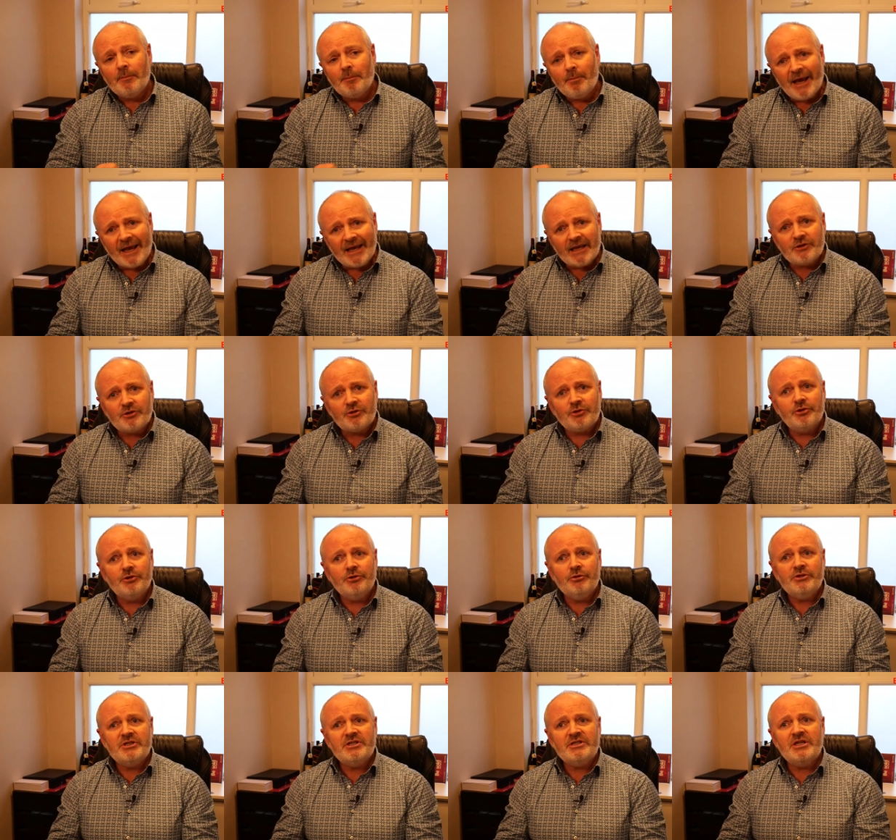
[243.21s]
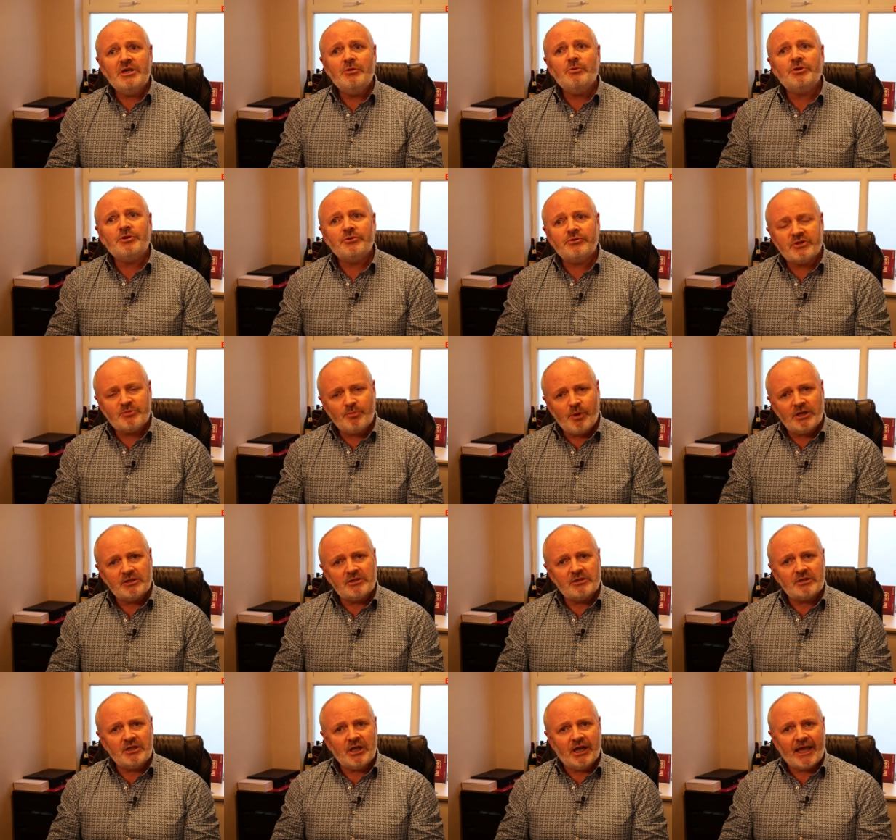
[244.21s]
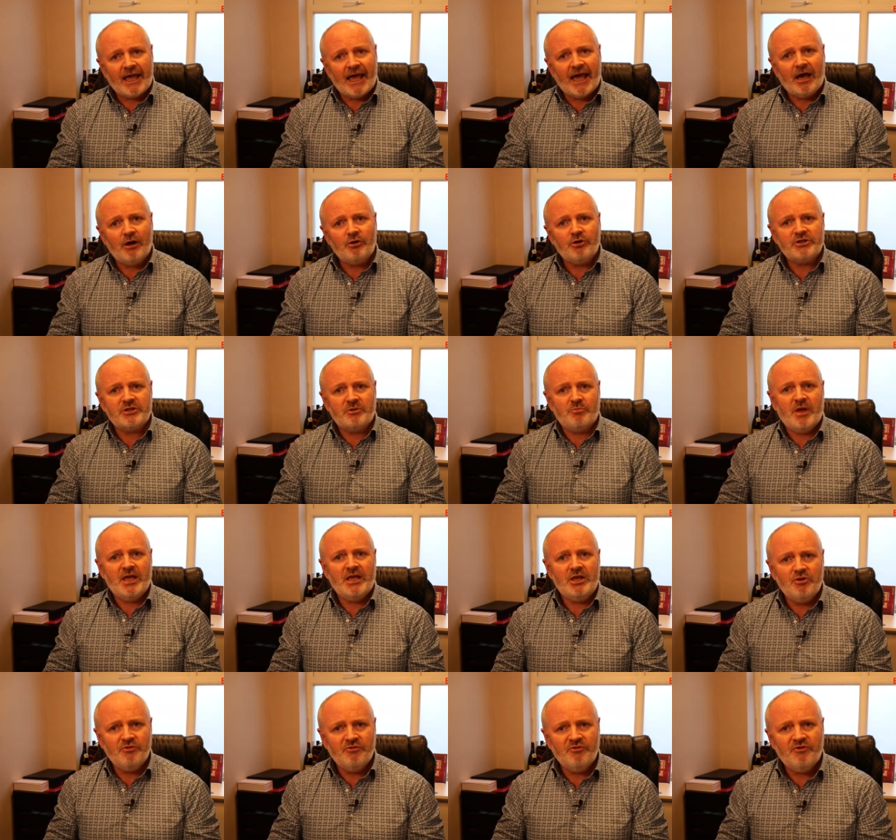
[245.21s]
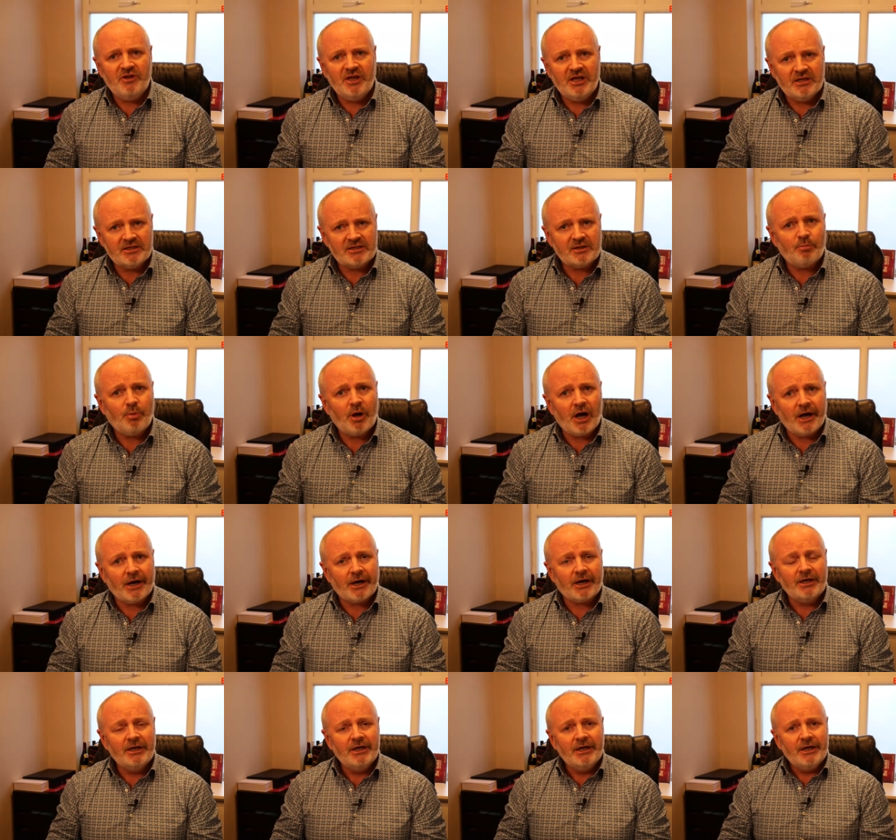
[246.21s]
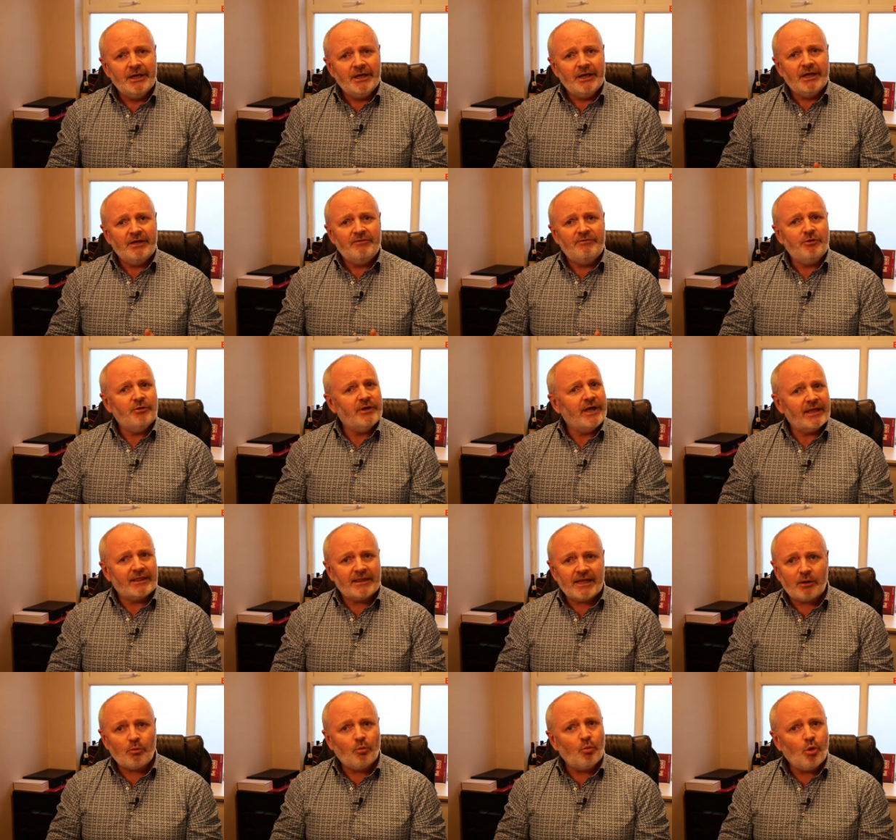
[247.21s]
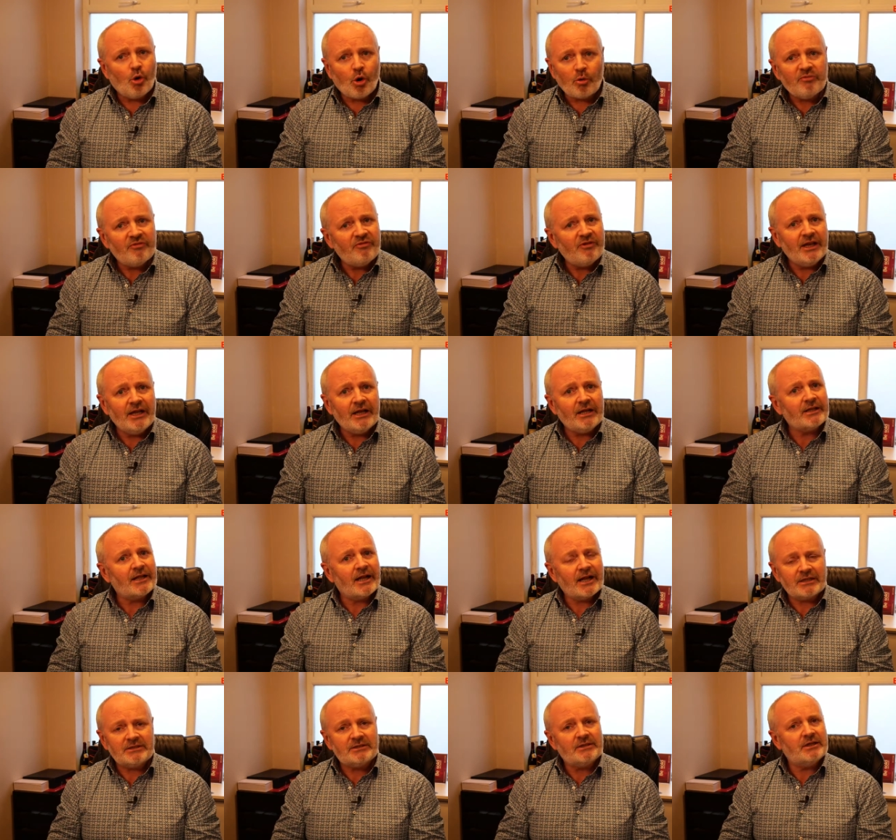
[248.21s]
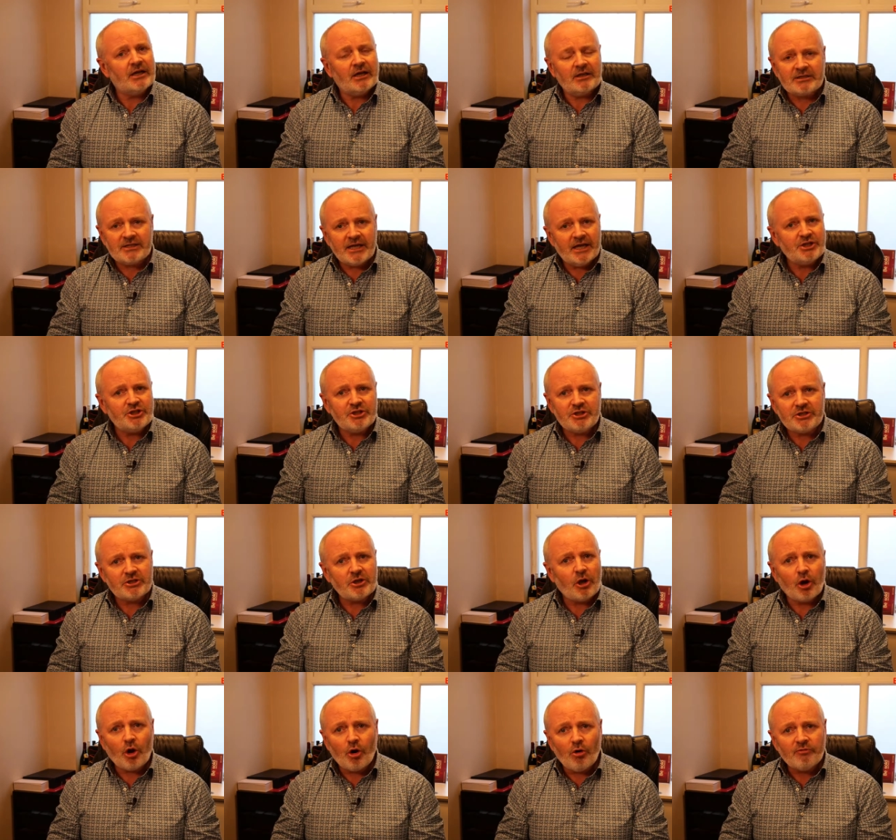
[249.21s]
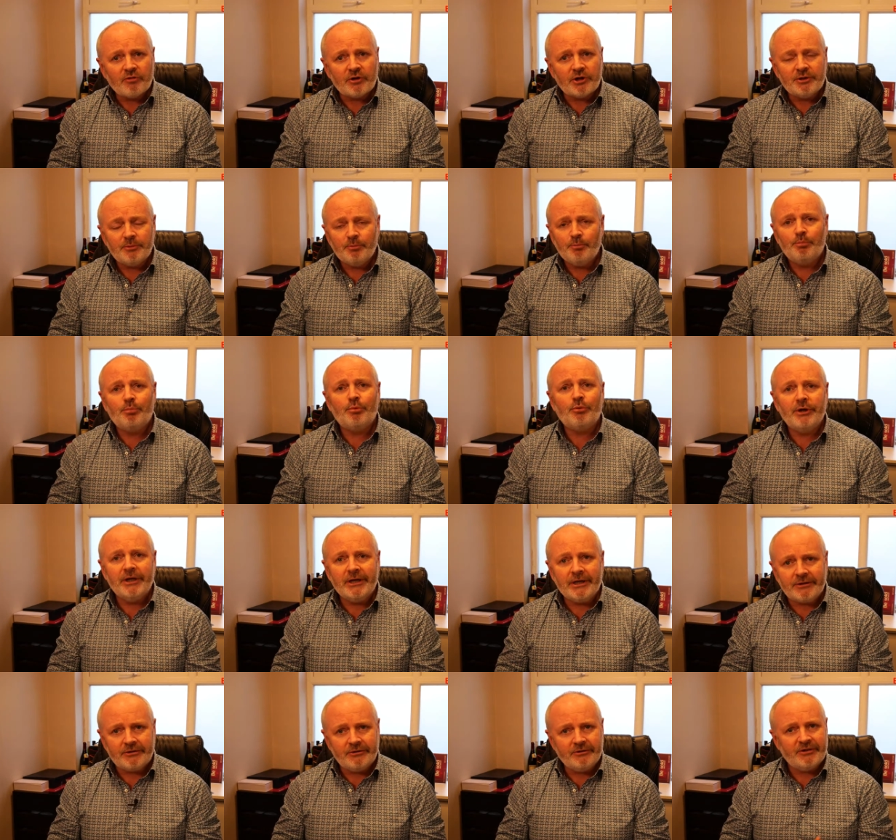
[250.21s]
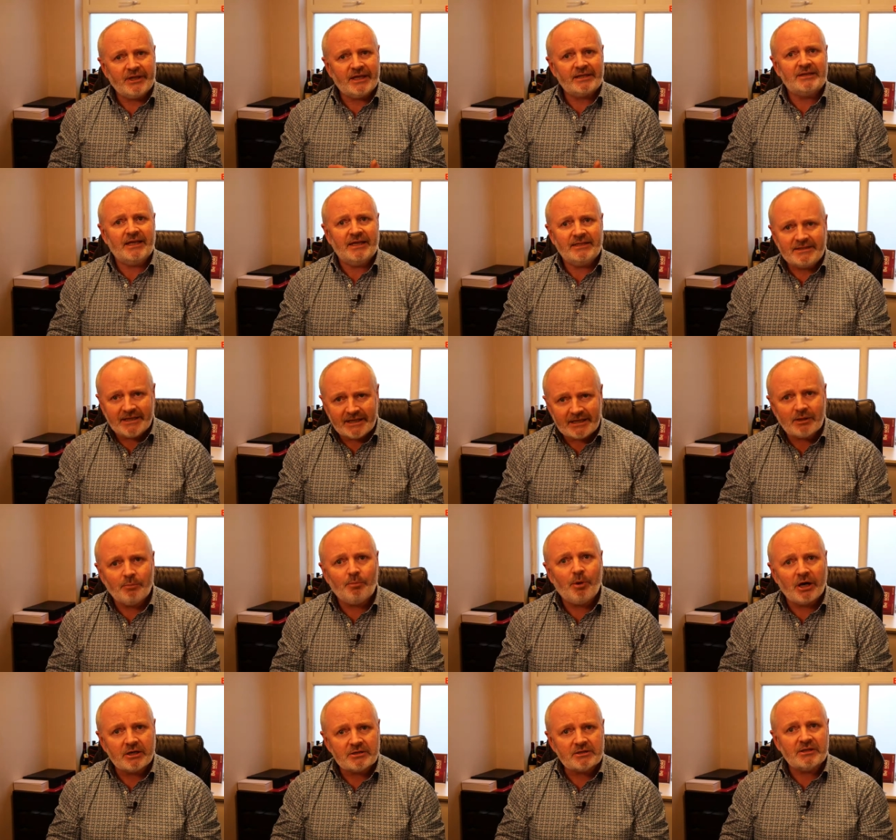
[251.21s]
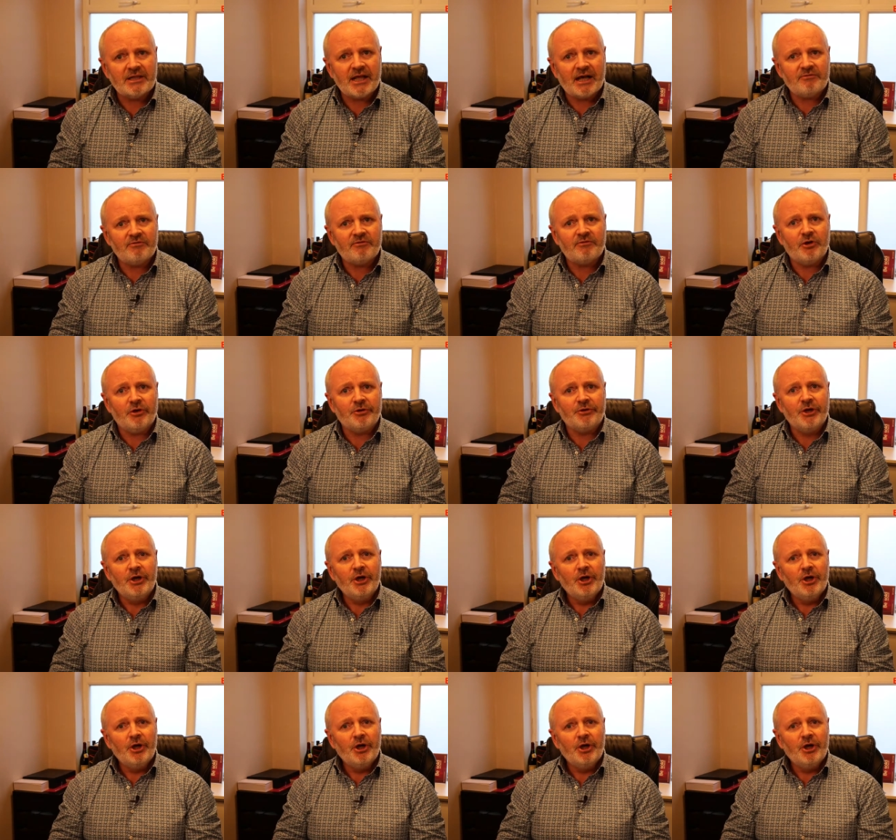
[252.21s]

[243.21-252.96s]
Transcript: Bang it through, see what the response is like. How does it make you feel as a buyer? If you get that warm feeling that, actually, God, this agent is all over it, brilliant. That they tick the box on that front.